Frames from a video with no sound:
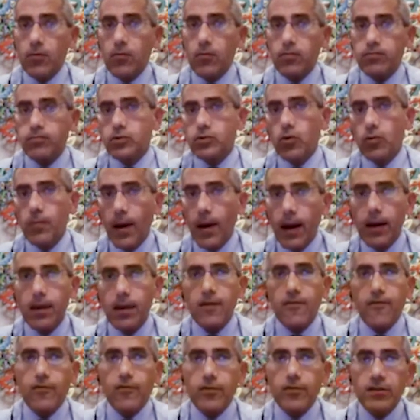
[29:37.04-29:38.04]

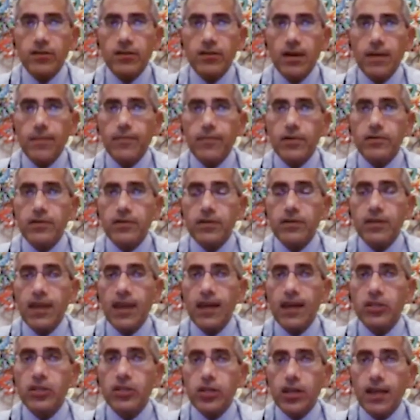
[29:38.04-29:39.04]
Dubai, for example, the
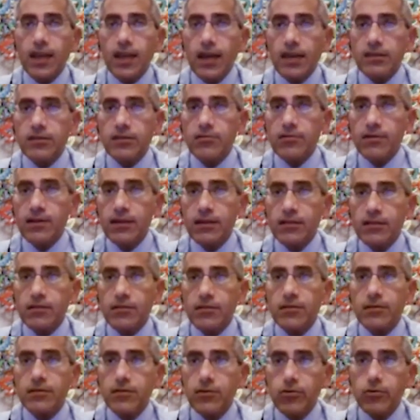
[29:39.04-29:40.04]
DHA has released
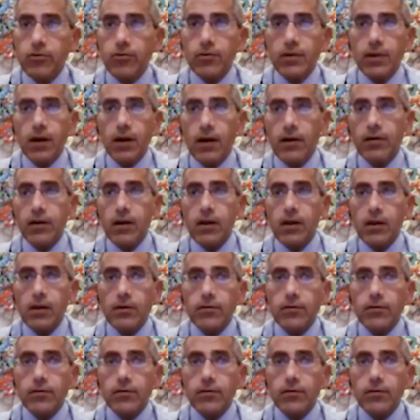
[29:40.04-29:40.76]
a circular